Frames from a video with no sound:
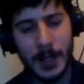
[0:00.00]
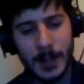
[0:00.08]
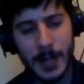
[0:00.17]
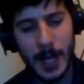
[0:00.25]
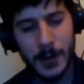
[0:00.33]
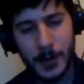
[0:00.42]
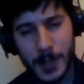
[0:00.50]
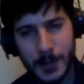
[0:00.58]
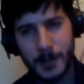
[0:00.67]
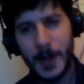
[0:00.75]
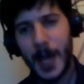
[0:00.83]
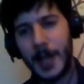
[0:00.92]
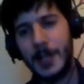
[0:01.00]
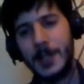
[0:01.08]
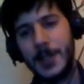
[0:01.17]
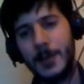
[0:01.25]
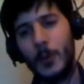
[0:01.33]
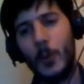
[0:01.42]
Tetris facts
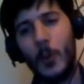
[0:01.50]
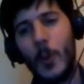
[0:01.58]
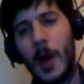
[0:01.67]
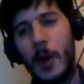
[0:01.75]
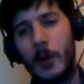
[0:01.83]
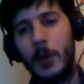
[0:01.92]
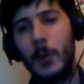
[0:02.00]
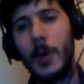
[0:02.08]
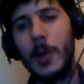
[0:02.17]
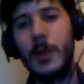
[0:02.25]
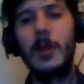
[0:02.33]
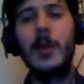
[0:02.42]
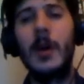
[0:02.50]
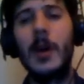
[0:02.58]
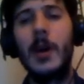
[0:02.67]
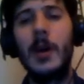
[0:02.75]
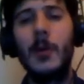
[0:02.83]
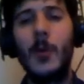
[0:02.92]
to wow you with
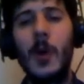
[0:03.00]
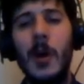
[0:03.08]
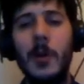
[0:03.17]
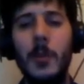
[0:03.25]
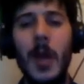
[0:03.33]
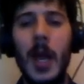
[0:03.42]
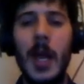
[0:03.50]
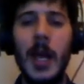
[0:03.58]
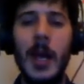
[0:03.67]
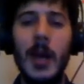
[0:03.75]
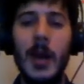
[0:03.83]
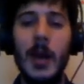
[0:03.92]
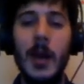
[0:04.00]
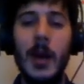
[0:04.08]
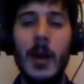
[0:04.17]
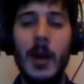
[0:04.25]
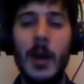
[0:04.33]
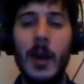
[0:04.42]
while I play,
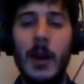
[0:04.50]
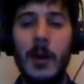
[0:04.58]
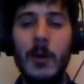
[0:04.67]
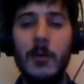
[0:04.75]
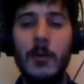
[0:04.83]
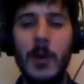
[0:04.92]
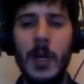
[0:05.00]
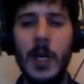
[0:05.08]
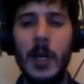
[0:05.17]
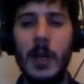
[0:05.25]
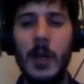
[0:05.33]
and hopefully